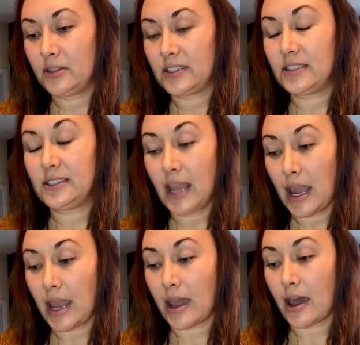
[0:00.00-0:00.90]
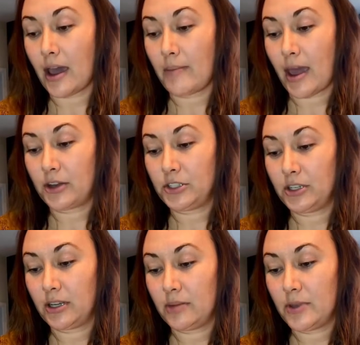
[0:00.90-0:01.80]
today, I'm actually
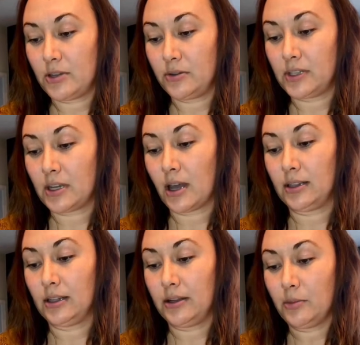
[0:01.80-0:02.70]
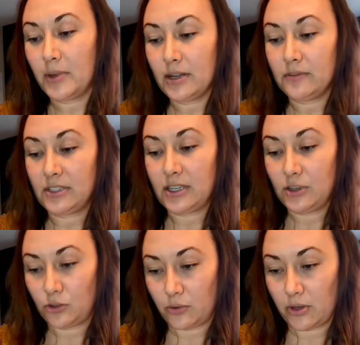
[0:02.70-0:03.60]
going to be using a little bit of tea
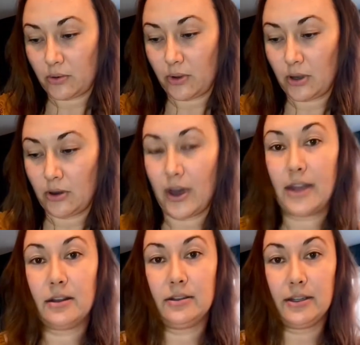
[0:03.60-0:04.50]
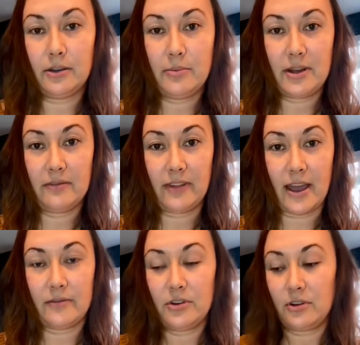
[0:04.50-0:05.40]
tree oil and a little bit of
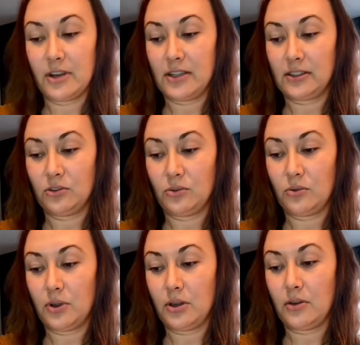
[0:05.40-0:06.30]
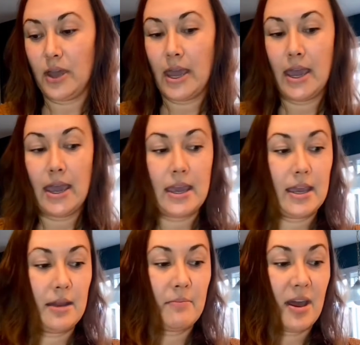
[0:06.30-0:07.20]
lavender essential oil
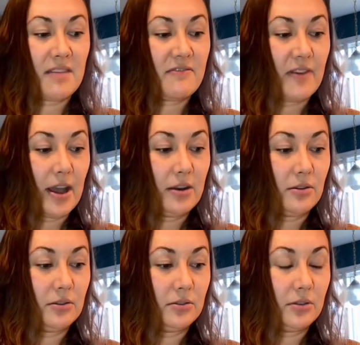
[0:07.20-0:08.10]
in my final